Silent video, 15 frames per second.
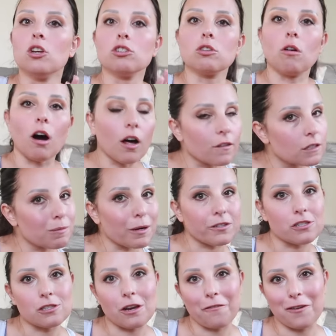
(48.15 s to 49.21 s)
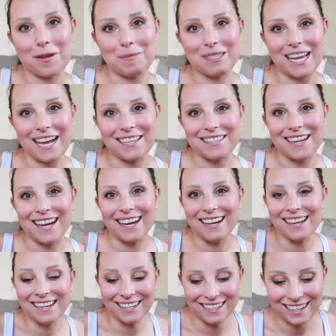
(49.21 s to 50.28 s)
So all these presents are from
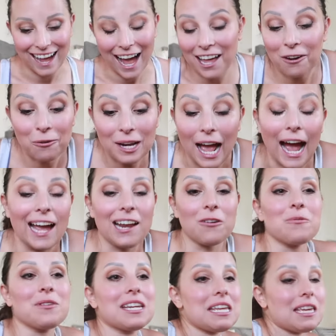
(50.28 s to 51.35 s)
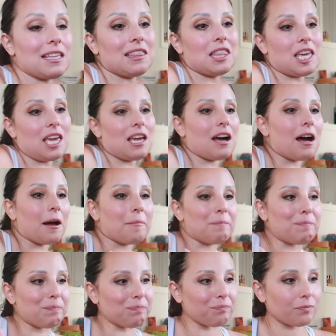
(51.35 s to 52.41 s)
Santa. I don't I don't need the
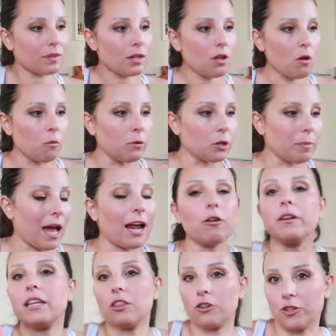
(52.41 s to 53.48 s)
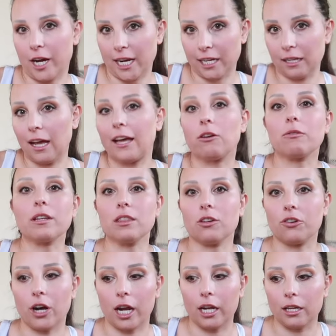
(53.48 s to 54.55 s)
um what be? I don't need the credit. I don't need the
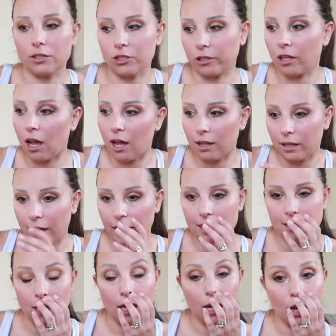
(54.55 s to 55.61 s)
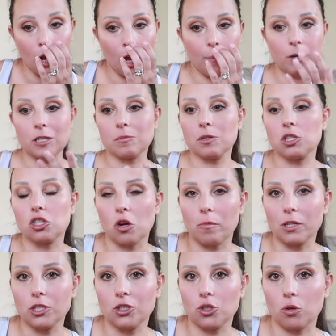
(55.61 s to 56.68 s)
credit during the holidays. It brings me so
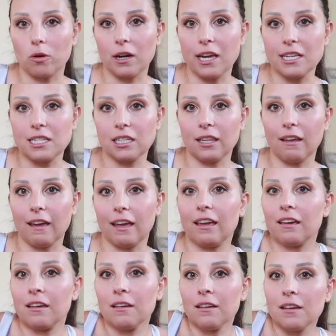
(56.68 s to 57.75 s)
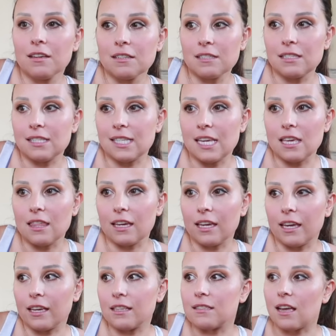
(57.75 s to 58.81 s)
much joy to like see the
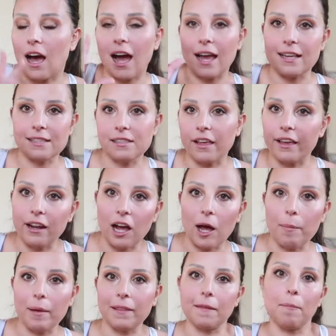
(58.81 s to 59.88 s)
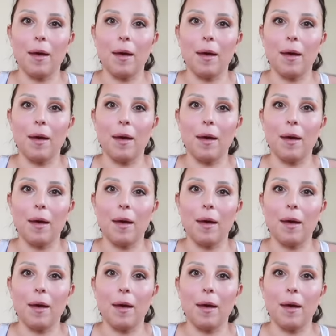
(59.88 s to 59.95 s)
kids' eyes light up and the